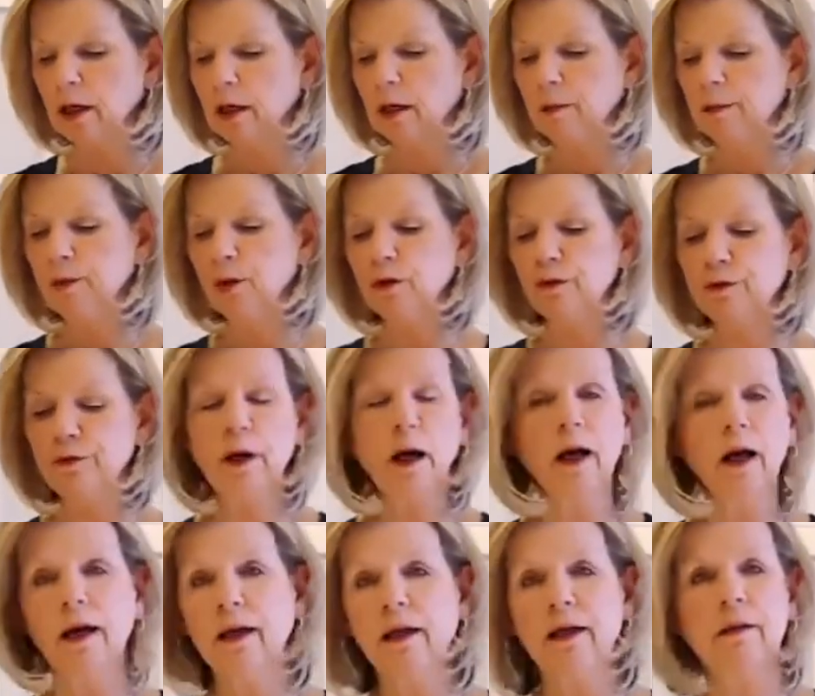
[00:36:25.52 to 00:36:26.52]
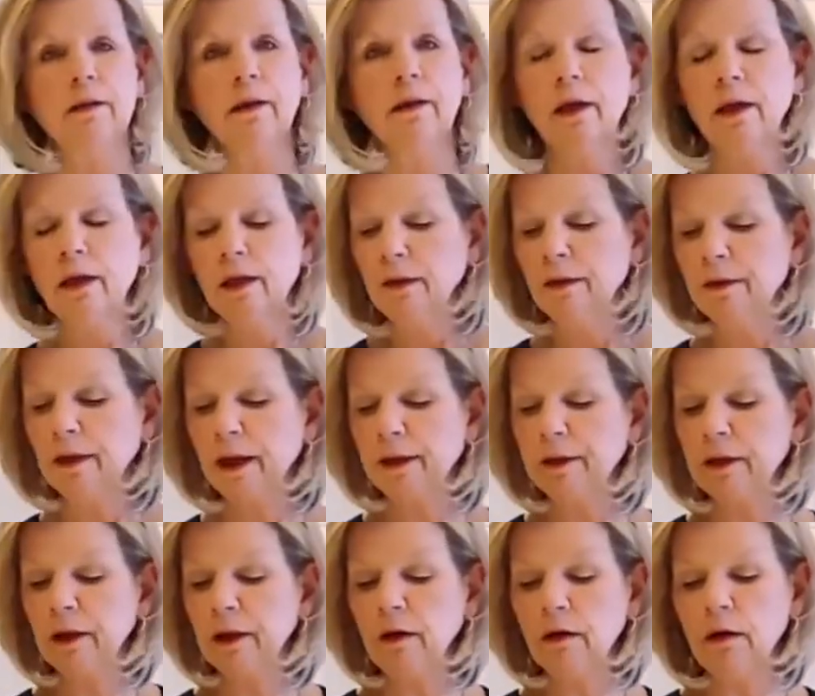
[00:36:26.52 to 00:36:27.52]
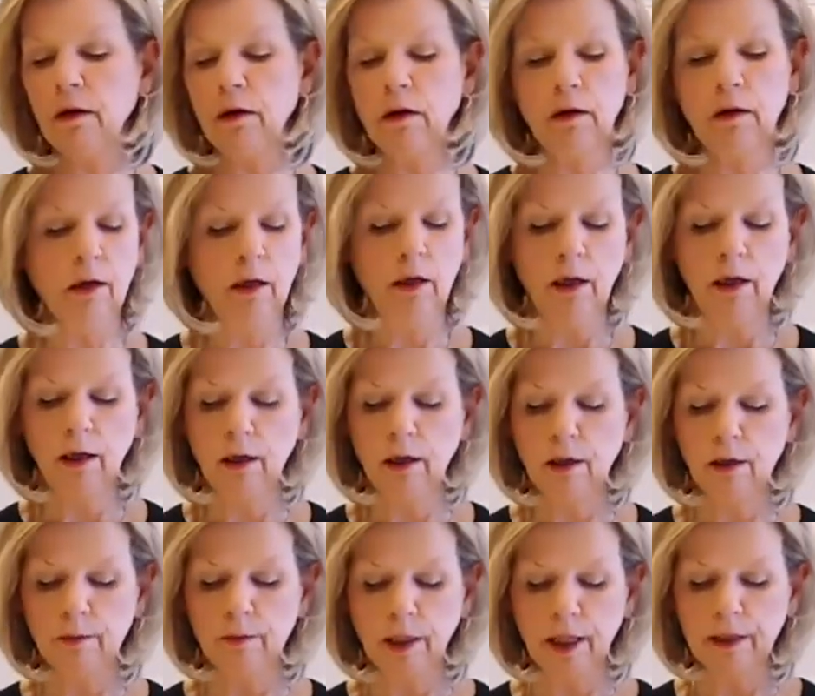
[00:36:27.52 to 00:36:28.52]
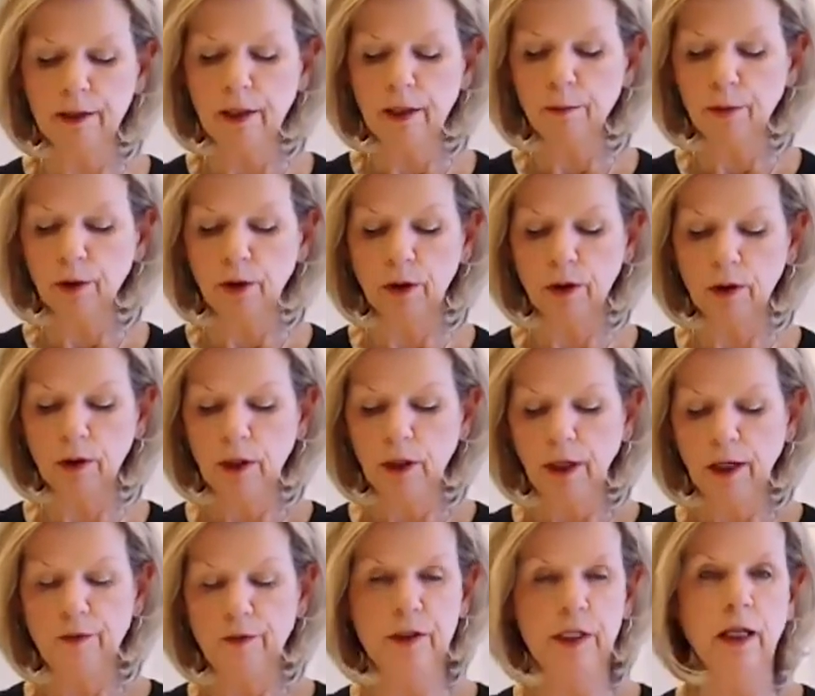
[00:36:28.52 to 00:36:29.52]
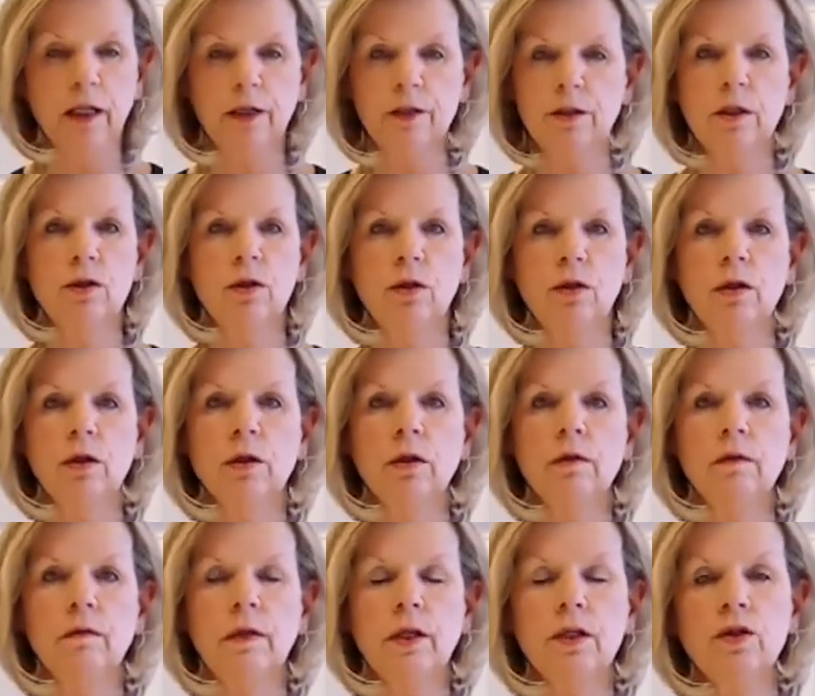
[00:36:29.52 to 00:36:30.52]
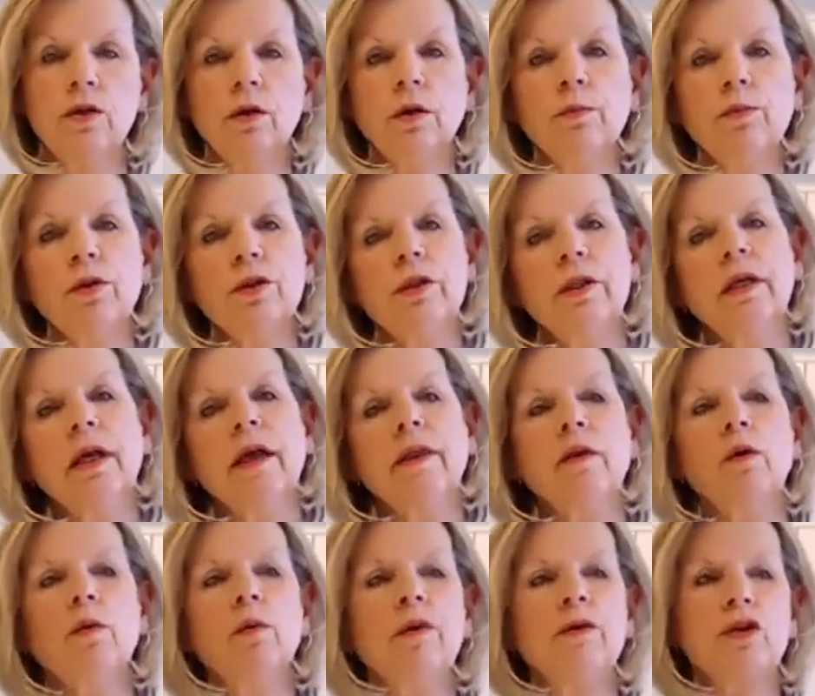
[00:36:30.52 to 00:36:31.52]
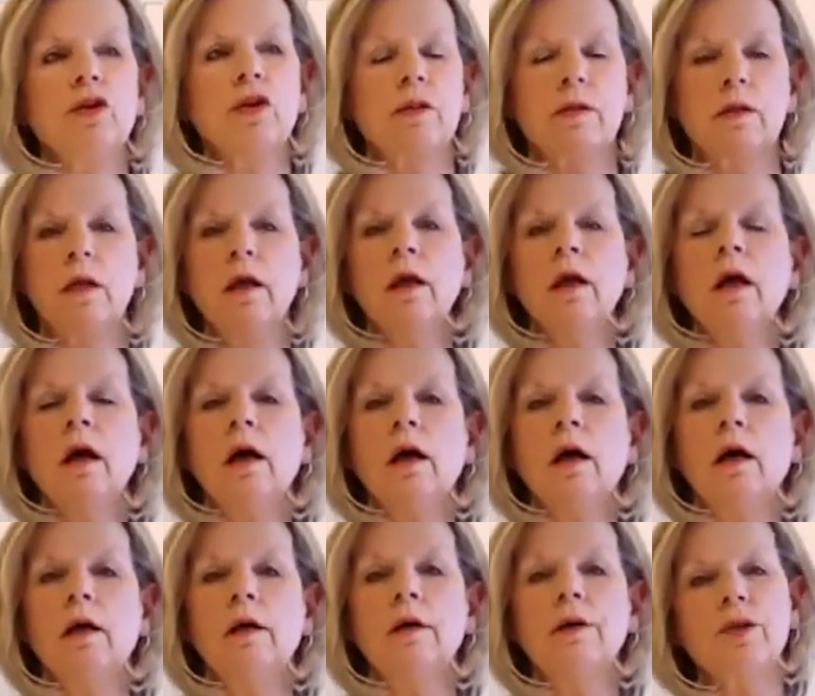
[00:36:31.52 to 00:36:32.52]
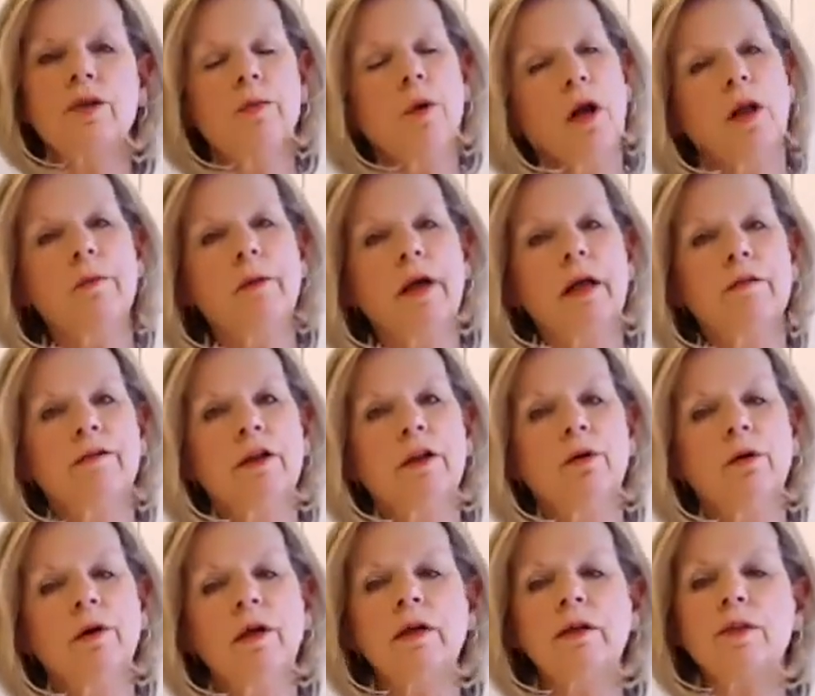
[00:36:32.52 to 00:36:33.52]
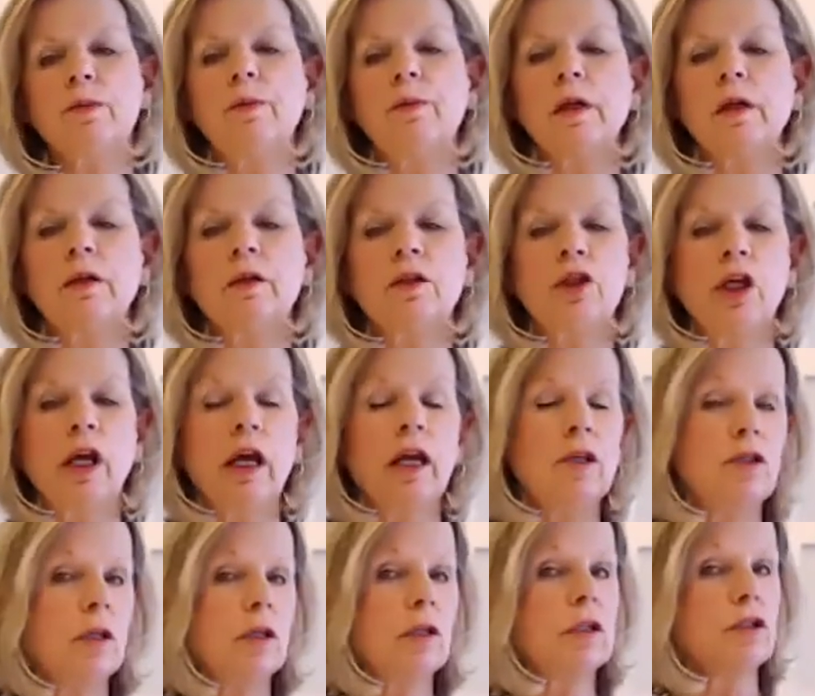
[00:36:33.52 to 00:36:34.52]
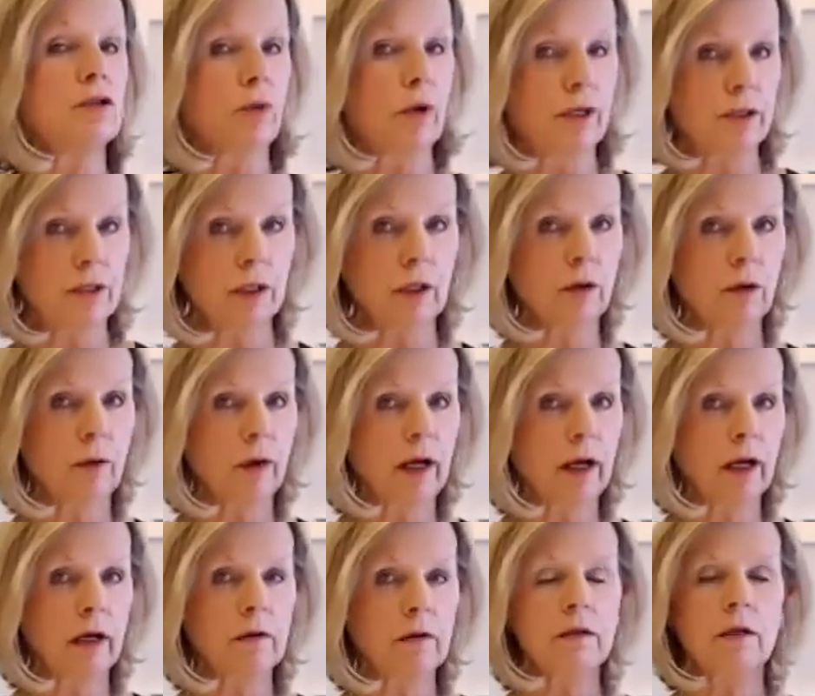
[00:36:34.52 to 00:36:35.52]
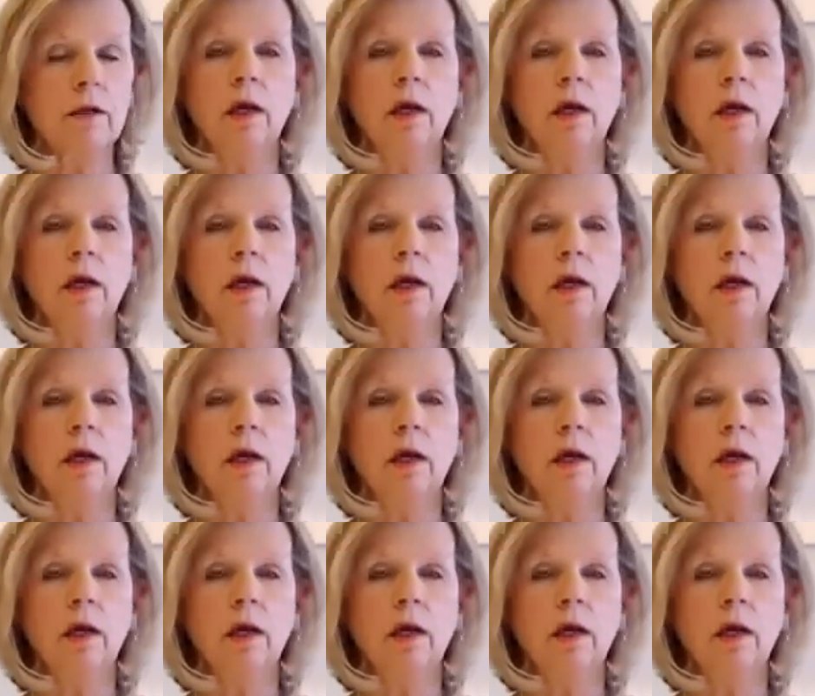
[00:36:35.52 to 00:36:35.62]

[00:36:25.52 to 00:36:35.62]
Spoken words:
you'll find that there are a number of salads that you can put together with just a small amount of ingredients, but changing the dressing around,